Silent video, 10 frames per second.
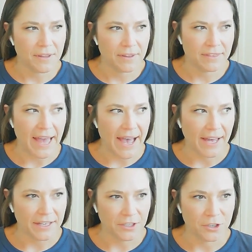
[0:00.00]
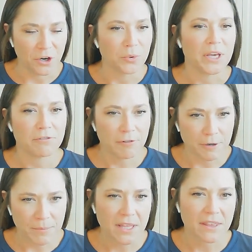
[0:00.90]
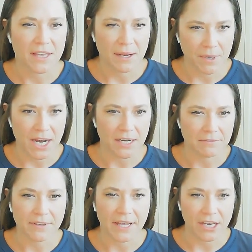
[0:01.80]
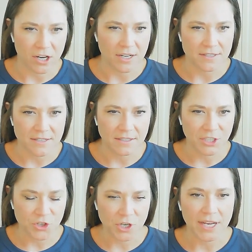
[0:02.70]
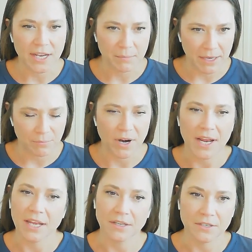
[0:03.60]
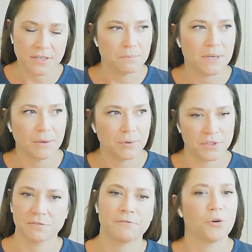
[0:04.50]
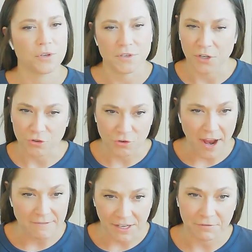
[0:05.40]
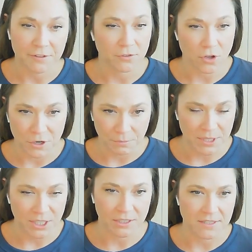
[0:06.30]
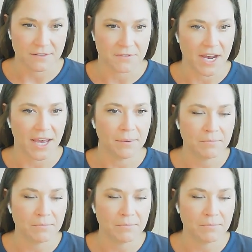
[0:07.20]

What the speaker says: that going for me that I'm kind of like constantly training my brain to be able to focus on driving for long periods of time.